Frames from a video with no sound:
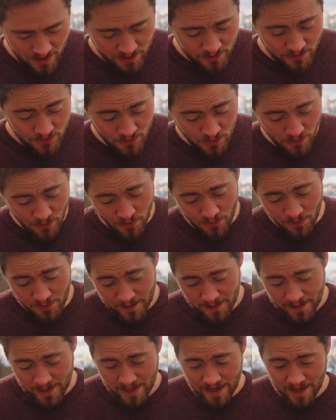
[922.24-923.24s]
So,
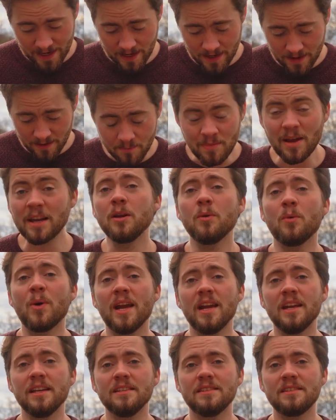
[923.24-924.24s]
in many
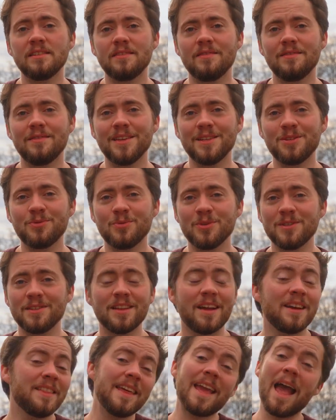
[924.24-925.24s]
ways, this
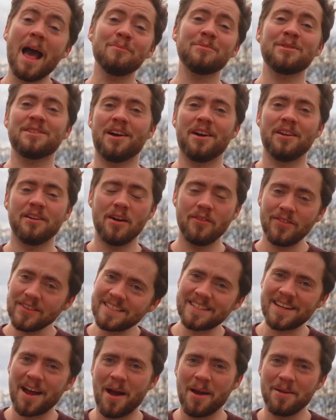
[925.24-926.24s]
was like the Amazon of
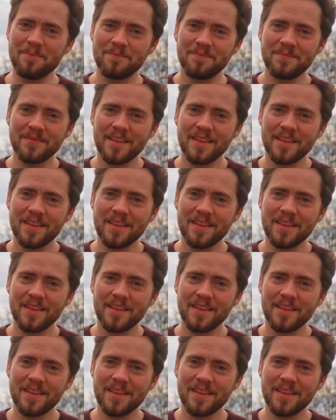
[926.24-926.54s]
its time.